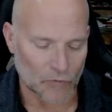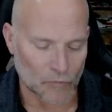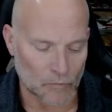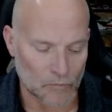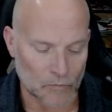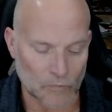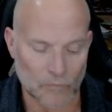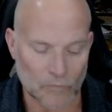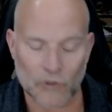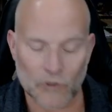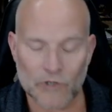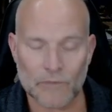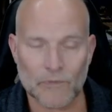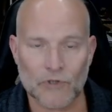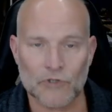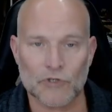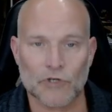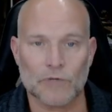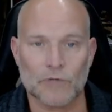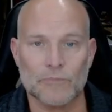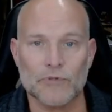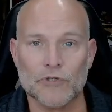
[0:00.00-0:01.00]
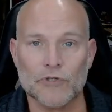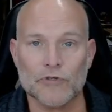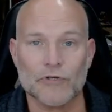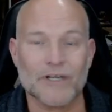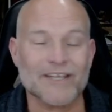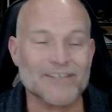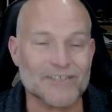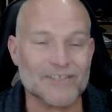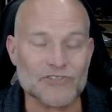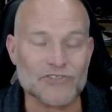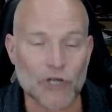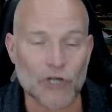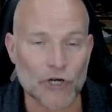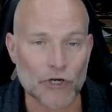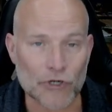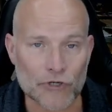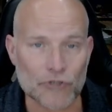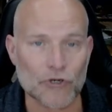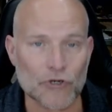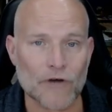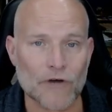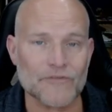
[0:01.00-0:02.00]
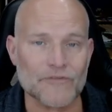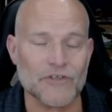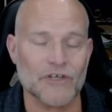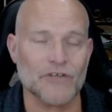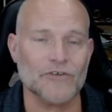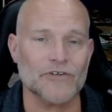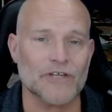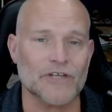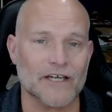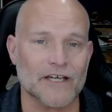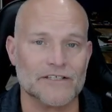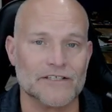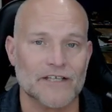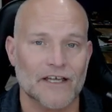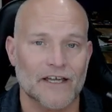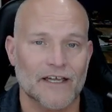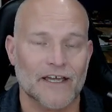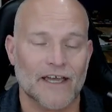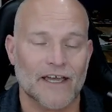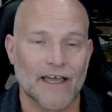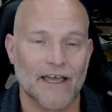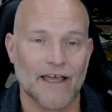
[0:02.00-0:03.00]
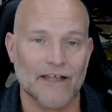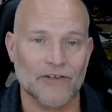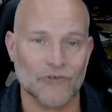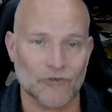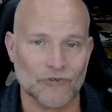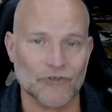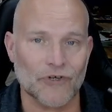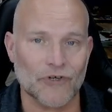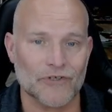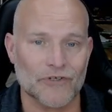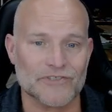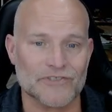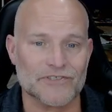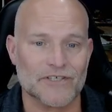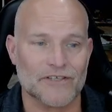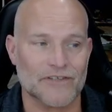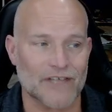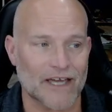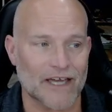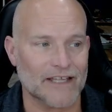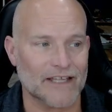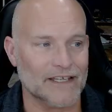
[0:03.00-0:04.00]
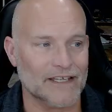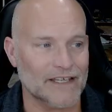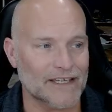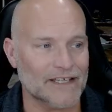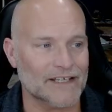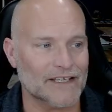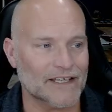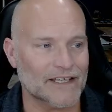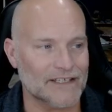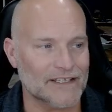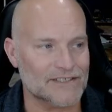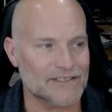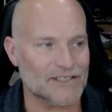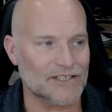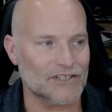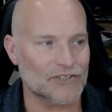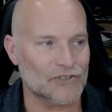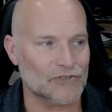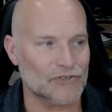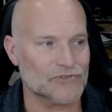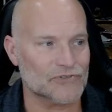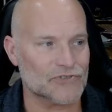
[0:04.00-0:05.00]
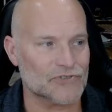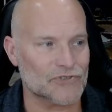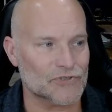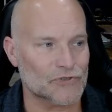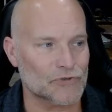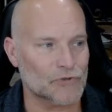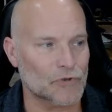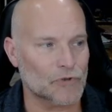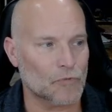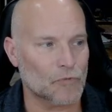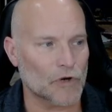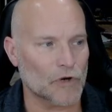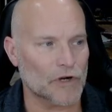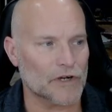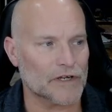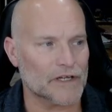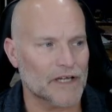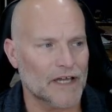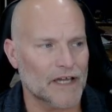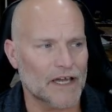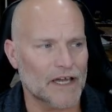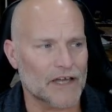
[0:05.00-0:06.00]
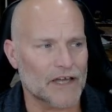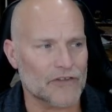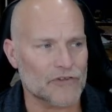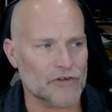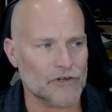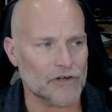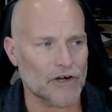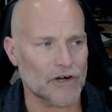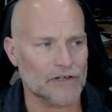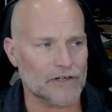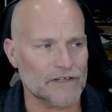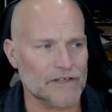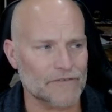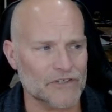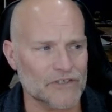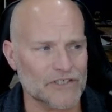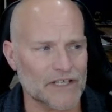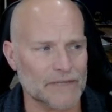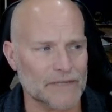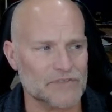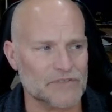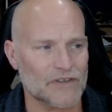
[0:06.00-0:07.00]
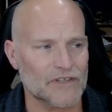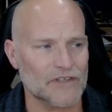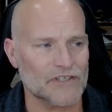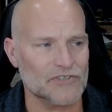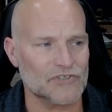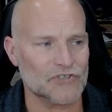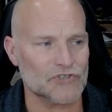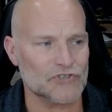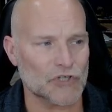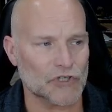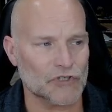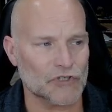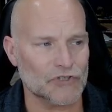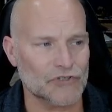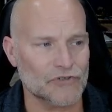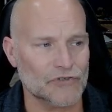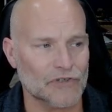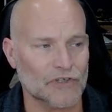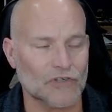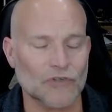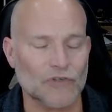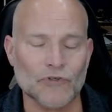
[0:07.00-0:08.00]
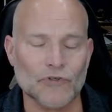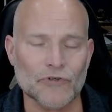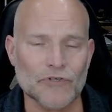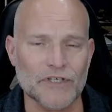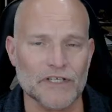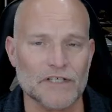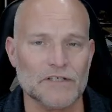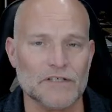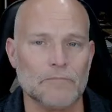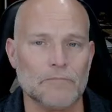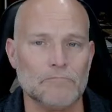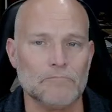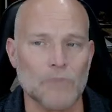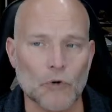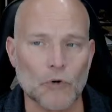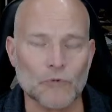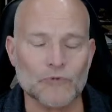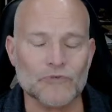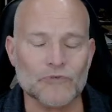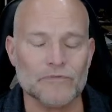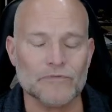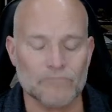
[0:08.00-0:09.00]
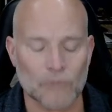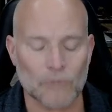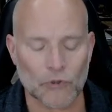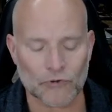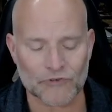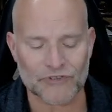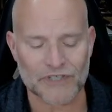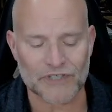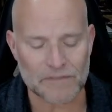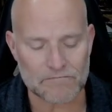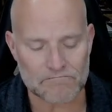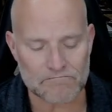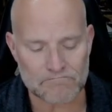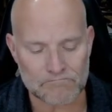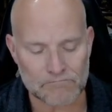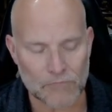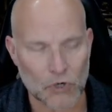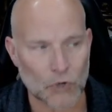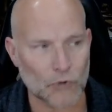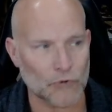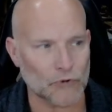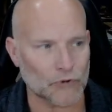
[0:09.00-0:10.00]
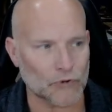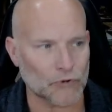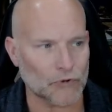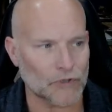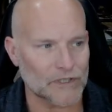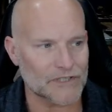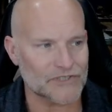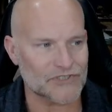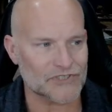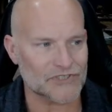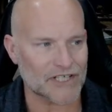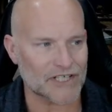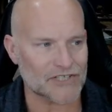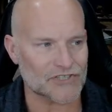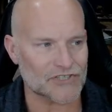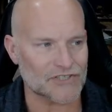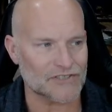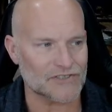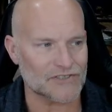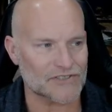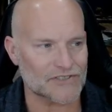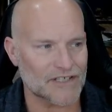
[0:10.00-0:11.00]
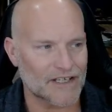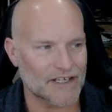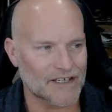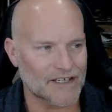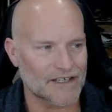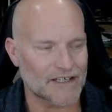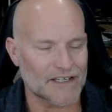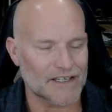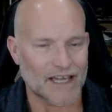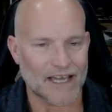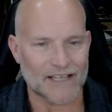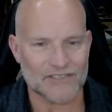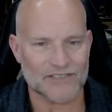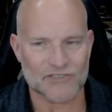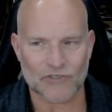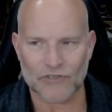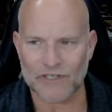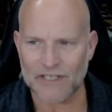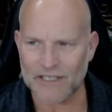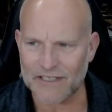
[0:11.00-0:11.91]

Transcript: put them on your computer, and then turn off the internet. And you'll notice that it continues to work. There are different types of things that you can do, including multimodal sessions. And so in